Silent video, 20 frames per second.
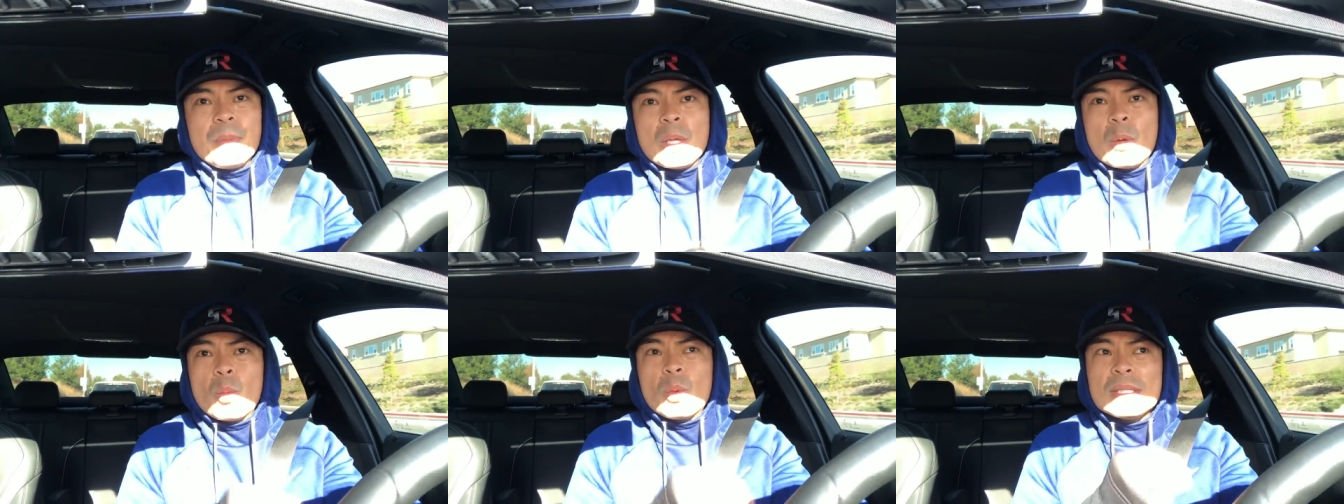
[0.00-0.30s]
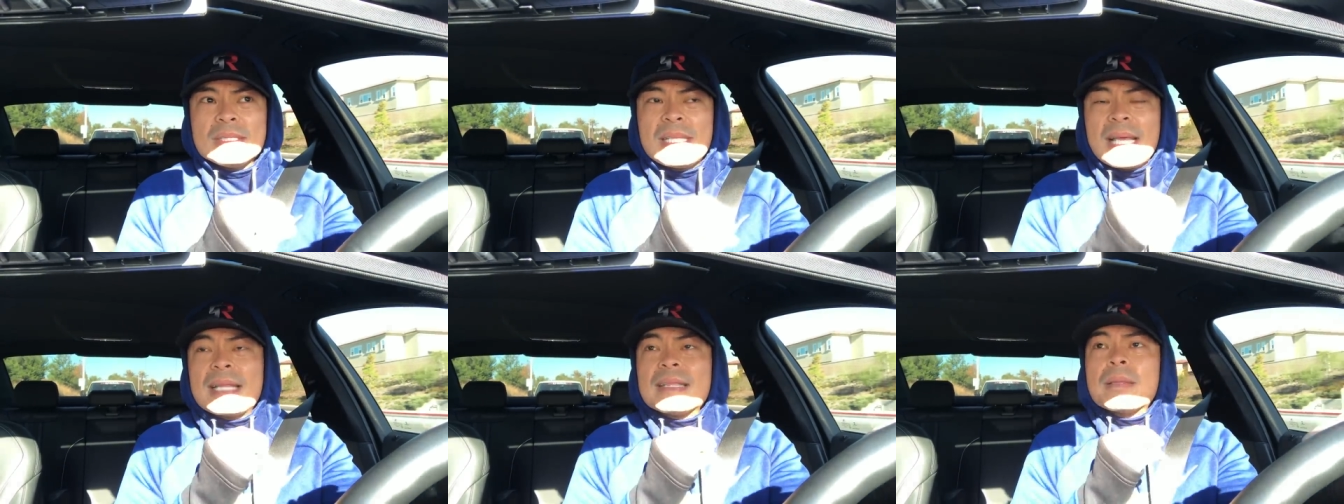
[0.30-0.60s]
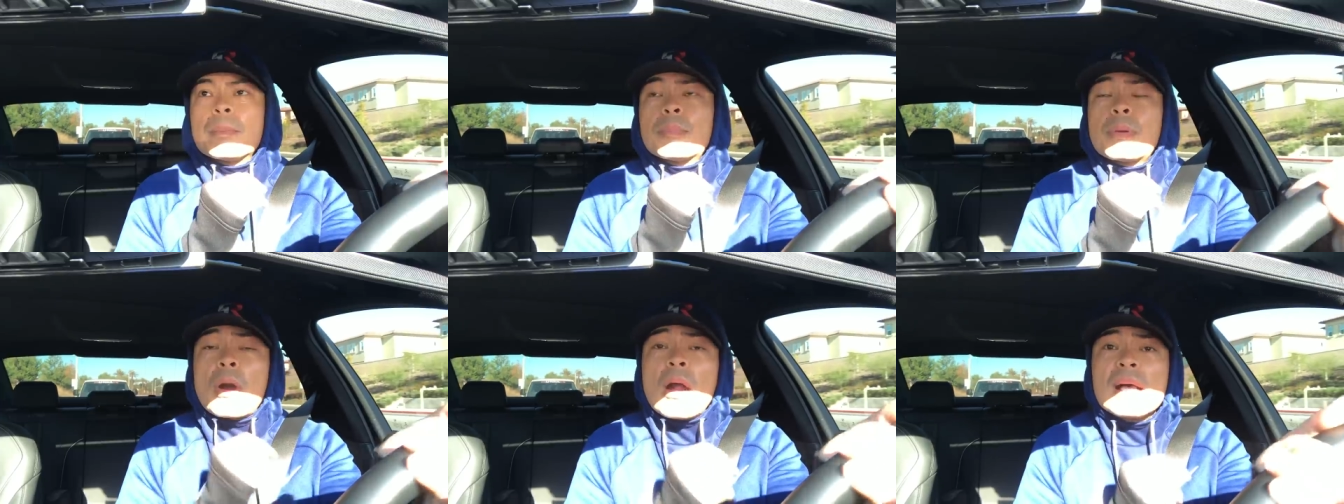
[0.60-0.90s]
was that
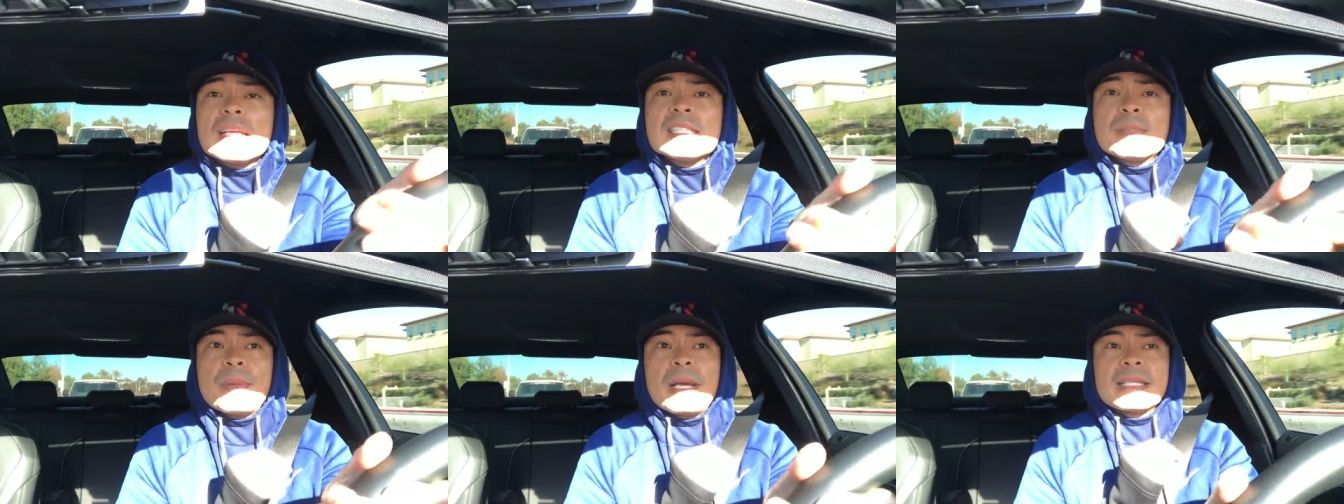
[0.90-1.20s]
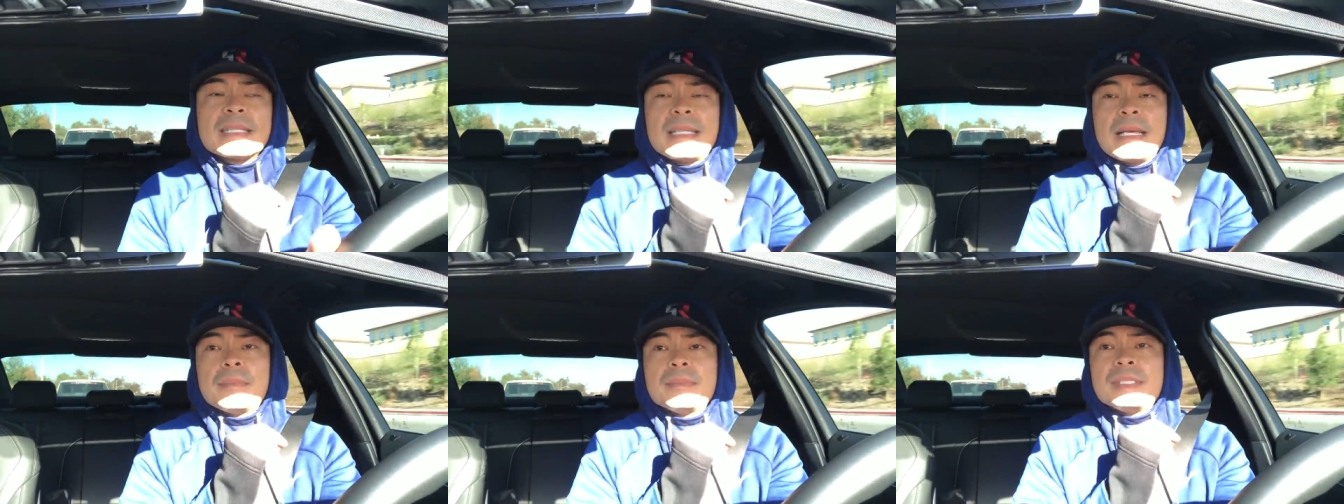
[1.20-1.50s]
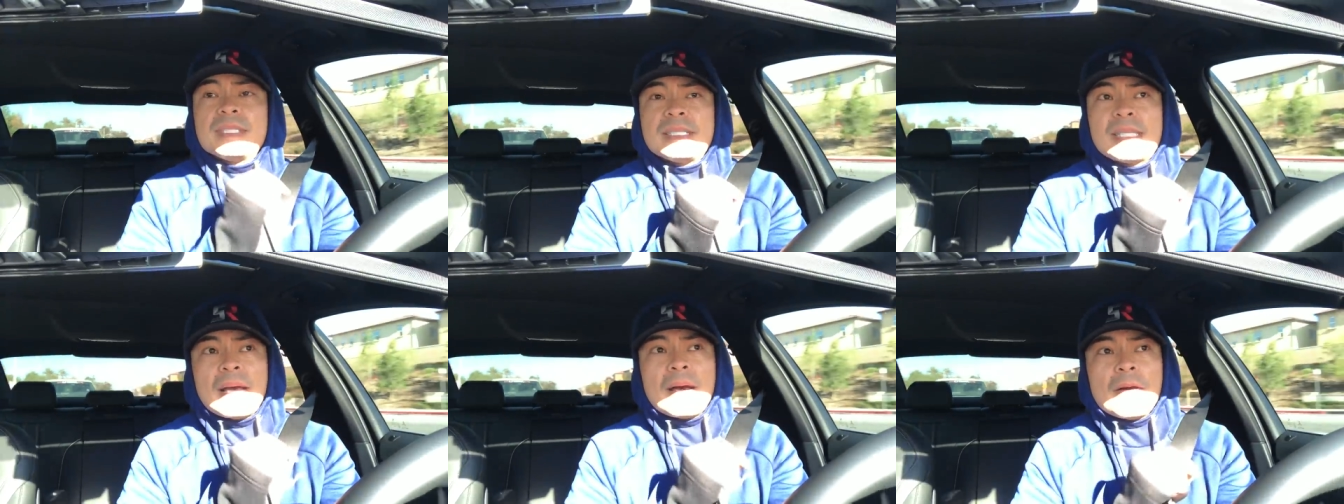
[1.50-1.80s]
the prospect
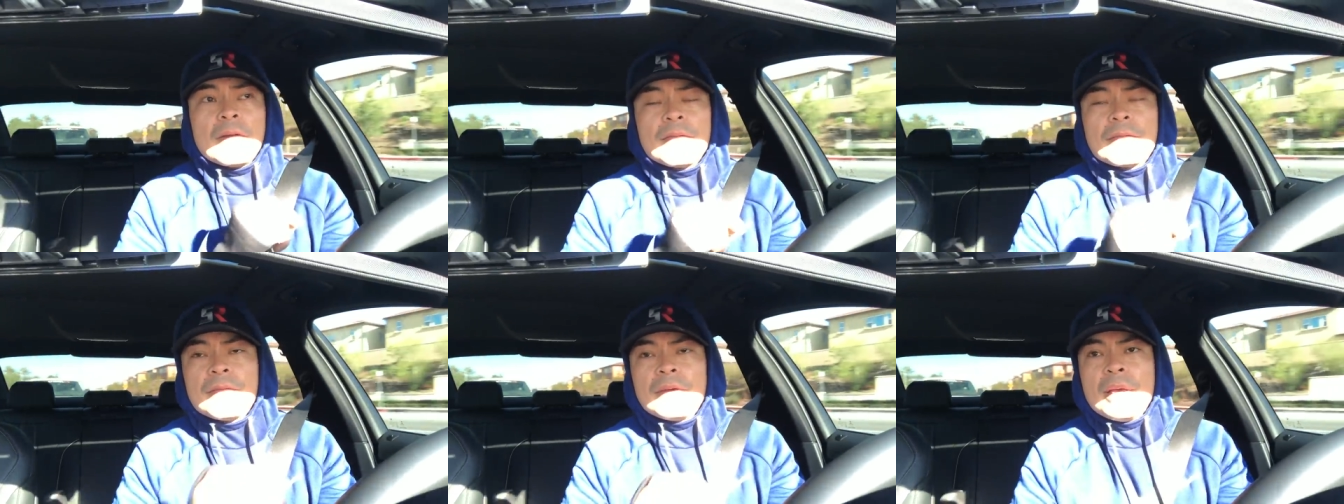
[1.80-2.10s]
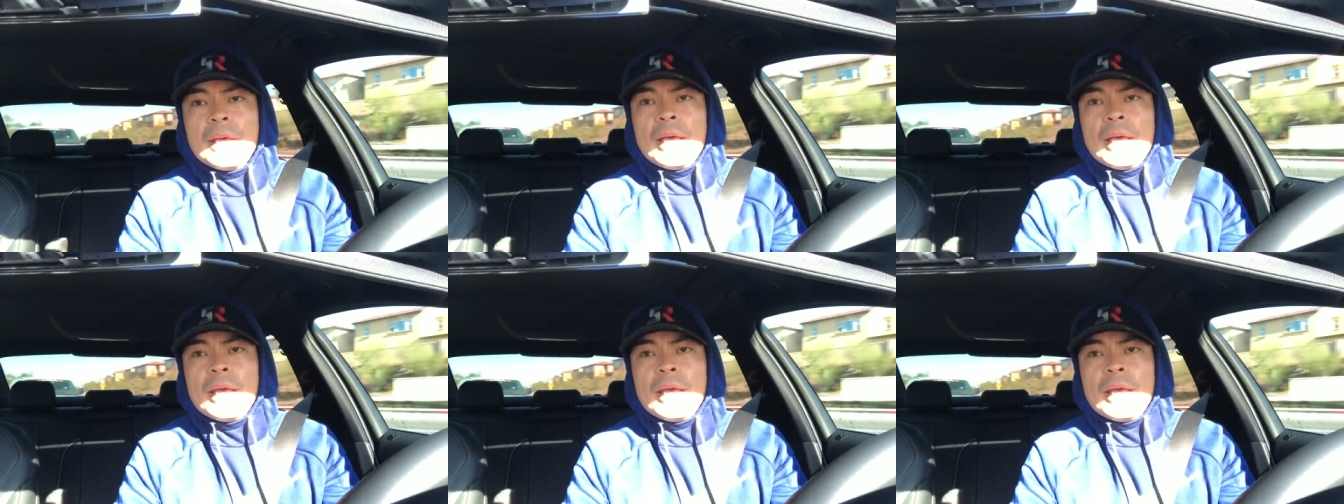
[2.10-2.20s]
themselves,